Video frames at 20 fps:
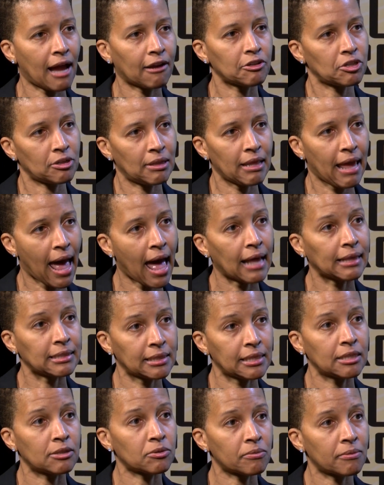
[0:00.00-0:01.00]
actually
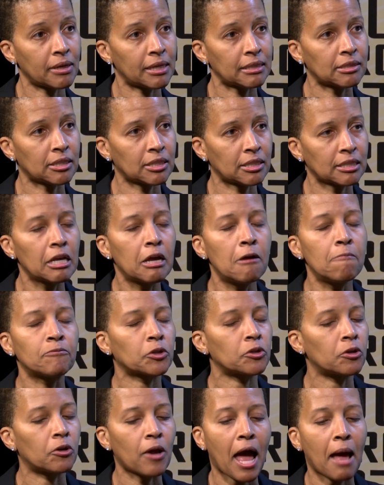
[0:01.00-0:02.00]
has these risks.
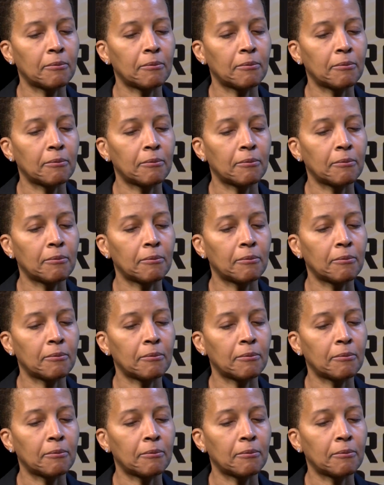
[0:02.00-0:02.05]
So you're